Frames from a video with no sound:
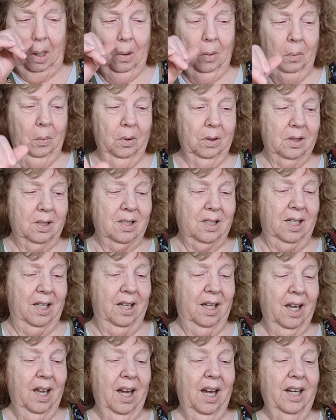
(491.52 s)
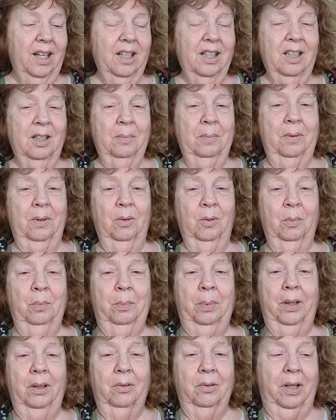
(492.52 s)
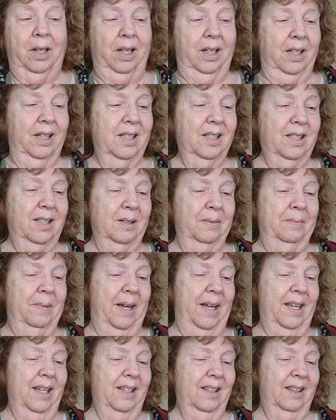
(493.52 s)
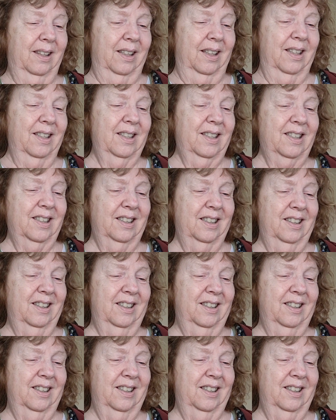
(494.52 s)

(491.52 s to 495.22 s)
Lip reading: We'll see. I cut up an old pillowcase to make this.